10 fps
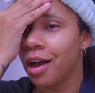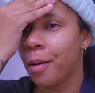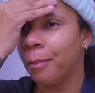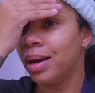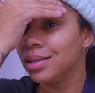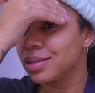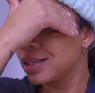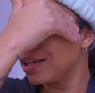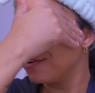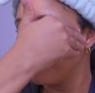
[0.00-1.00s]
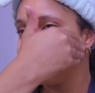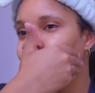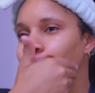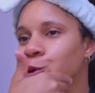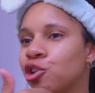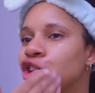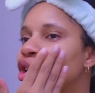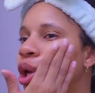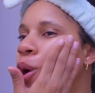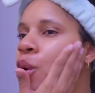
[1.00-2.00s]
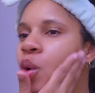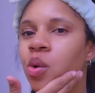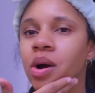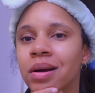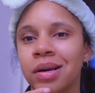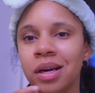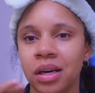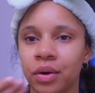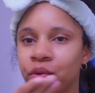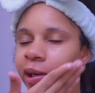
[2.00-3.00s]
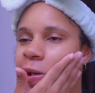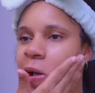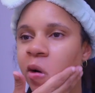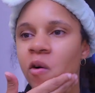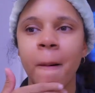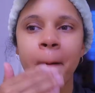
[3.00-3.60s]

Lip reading: My skin feels so good right now.